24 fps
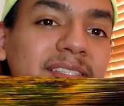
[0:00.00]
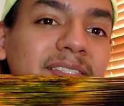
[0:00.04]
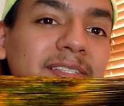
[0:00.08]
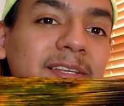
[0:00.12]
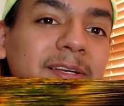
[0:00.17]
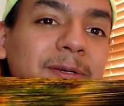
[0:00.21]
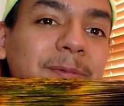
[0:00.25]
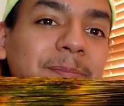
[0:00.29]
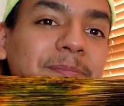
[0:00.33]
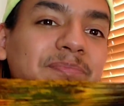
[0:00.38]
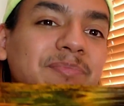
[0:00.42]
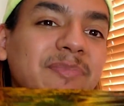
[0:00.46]

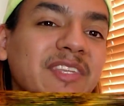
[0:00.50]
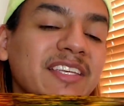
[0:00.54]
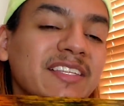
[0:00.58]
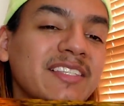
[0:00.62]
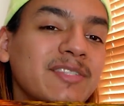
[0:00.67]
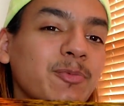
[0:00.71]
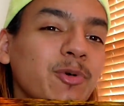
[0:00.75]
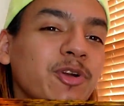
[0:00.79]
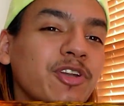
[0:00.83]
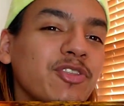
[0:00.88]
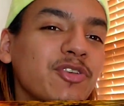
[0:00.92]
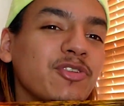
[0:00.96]
So it's
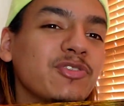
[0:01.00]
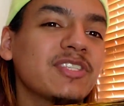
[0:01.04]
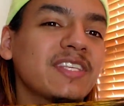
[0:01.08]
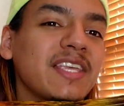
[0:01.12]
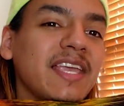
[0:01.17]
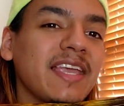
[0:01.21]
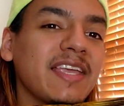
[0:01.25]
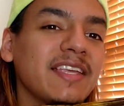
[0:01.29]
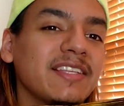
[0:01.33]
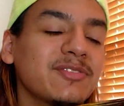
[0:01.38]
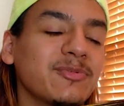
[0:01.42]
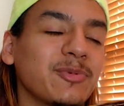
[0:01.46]
one of those
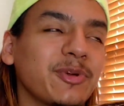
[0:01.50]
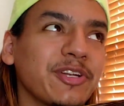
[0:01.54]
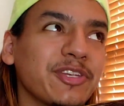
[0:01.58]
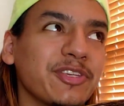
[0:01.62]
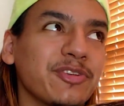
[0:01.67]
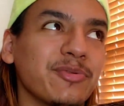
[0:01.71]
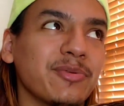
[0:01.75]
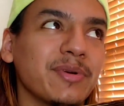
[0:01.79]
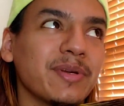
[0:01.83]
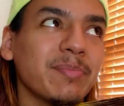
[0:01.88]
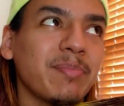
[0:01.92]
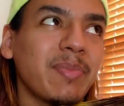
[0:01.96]
skeins where
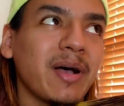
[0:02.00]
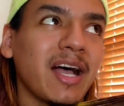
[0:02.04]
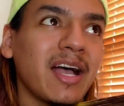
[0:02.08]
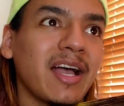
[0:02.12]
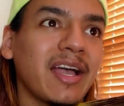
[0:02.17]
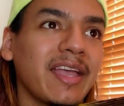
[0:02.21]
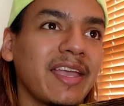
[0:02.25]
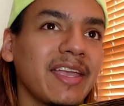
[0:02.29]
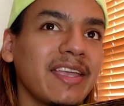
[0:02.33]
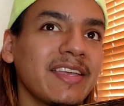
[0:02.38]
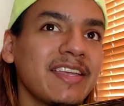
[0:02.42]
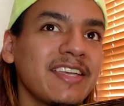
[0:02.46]
you would
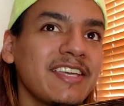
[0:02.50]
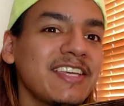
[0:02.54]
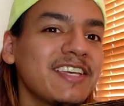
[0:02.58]
buy